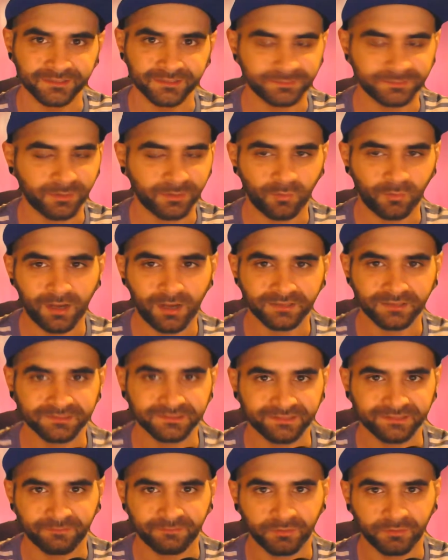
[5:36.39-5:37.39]
It's been a while
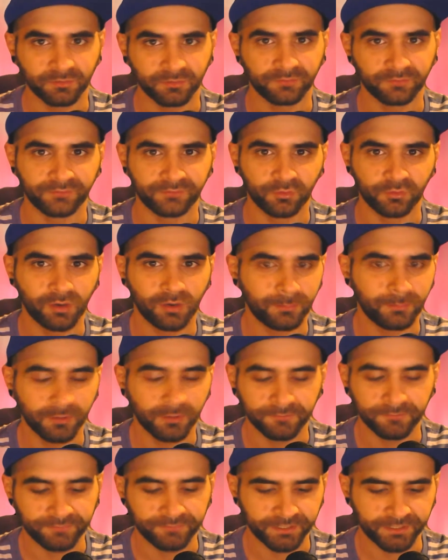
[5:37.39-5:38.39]
since I put a review up
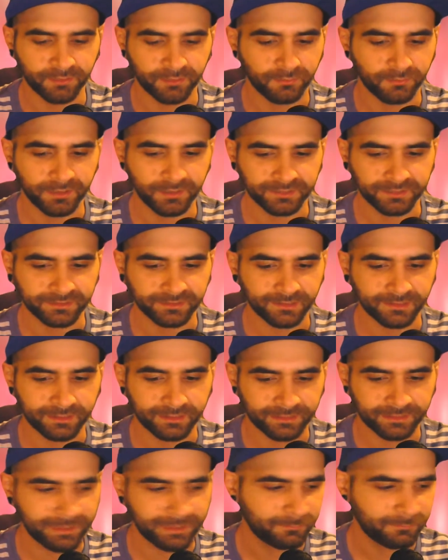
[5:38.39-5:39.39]
or a video or anything
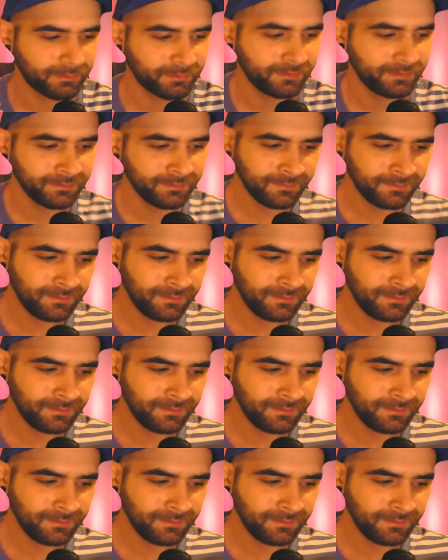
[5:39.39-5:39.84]
like that, but